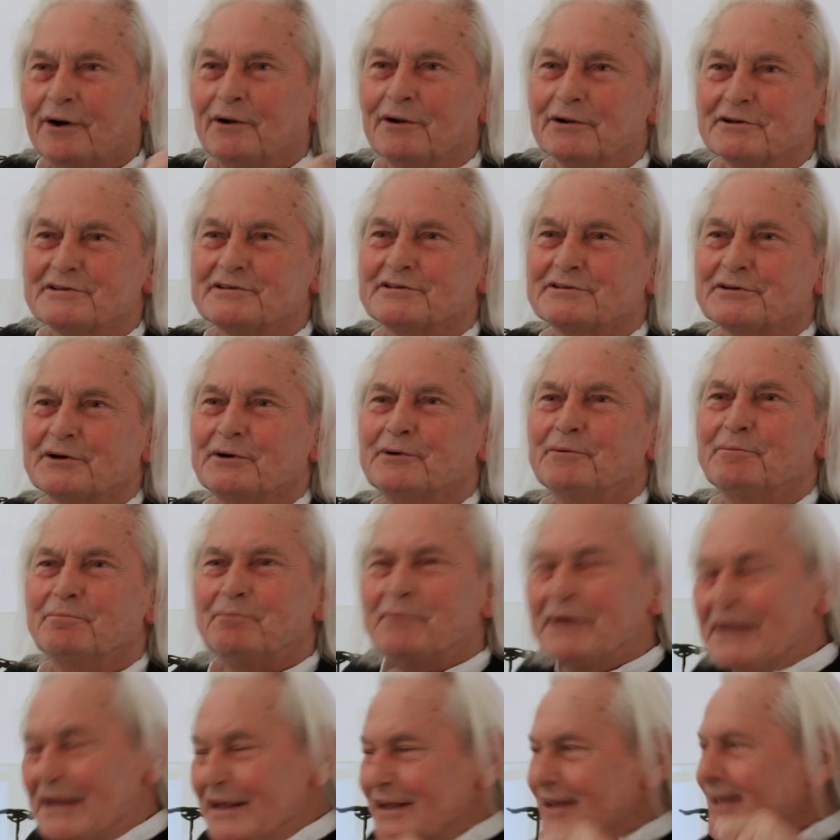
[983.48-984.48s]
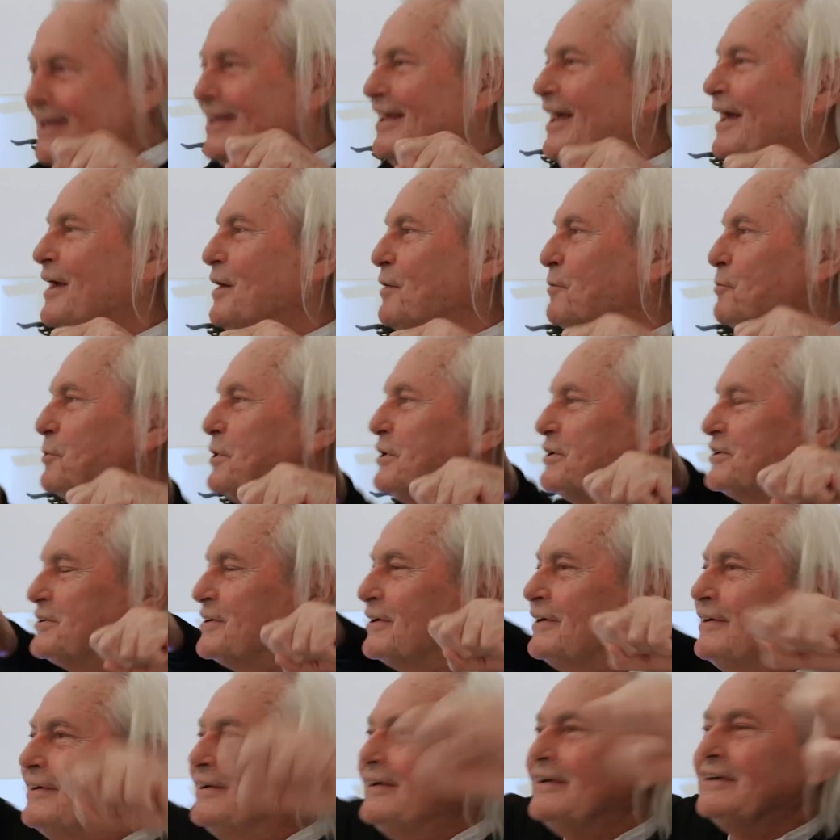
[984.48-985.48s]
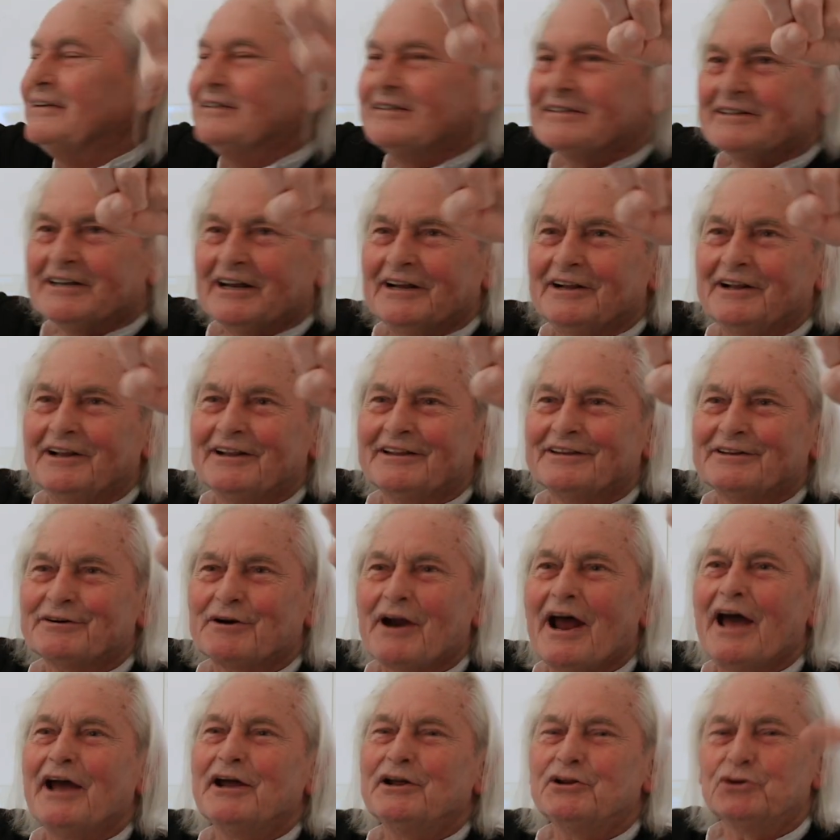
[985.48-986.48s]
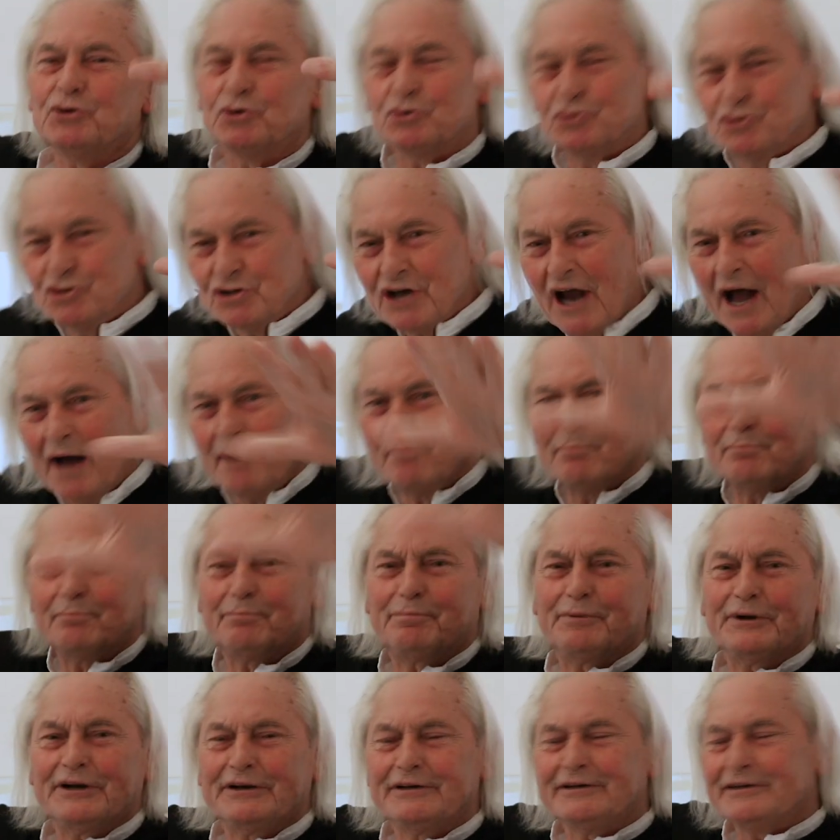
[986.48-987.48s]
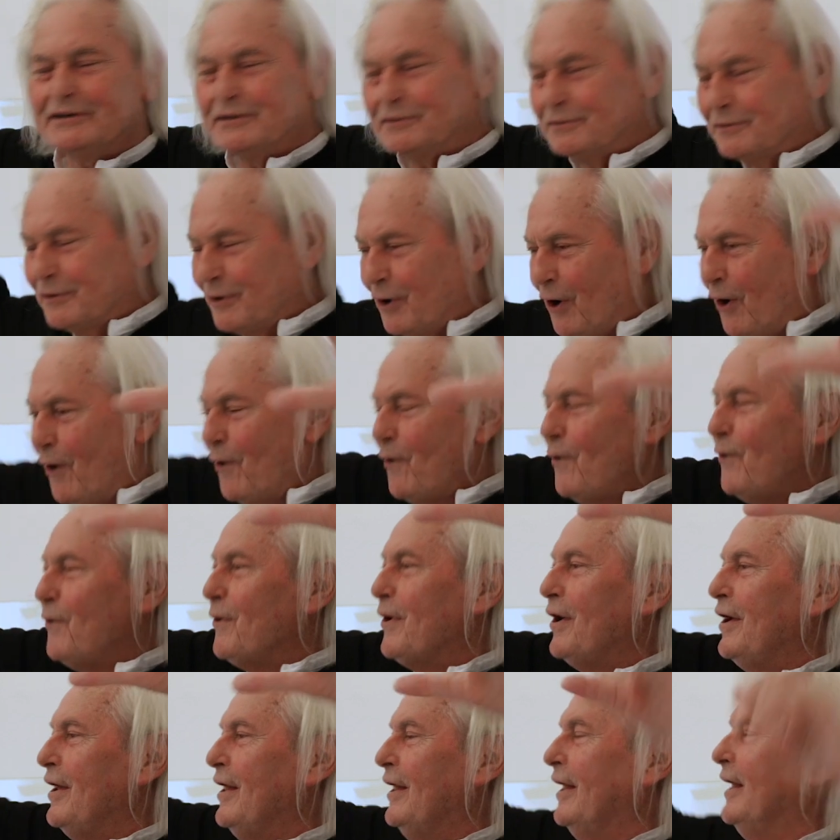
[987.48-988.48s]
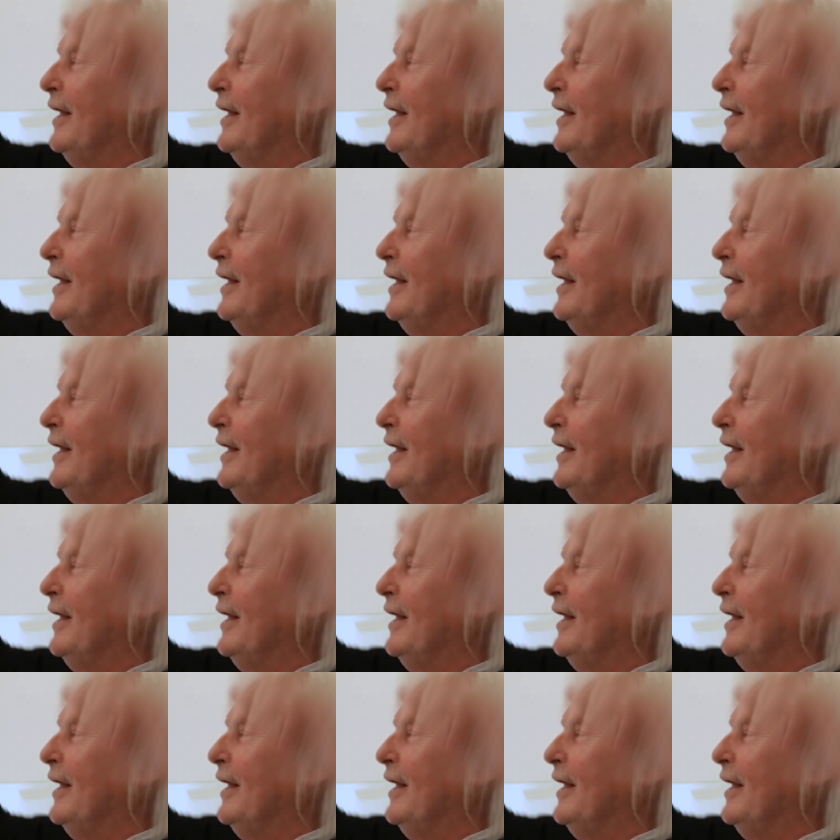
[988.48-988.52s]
also me, which still trying to jump and to go